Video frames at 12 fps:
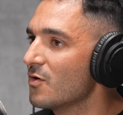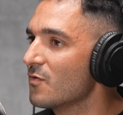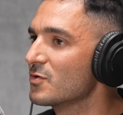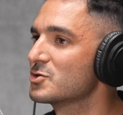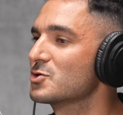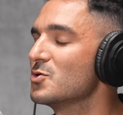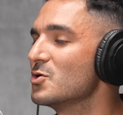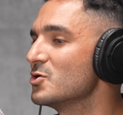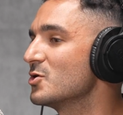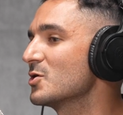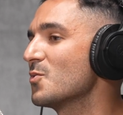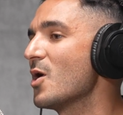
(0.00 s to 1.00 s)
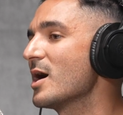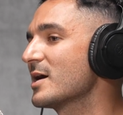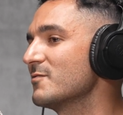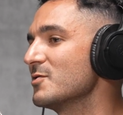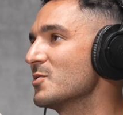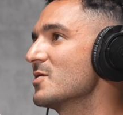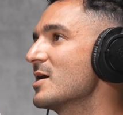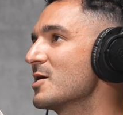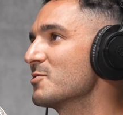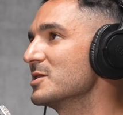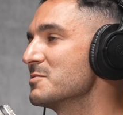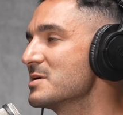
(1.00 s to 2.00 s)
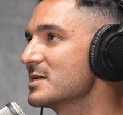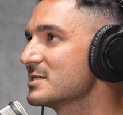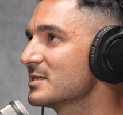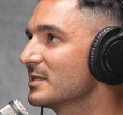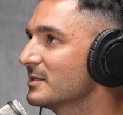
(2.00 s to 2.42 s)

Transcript: over school, you could walk everywhere that I really miss.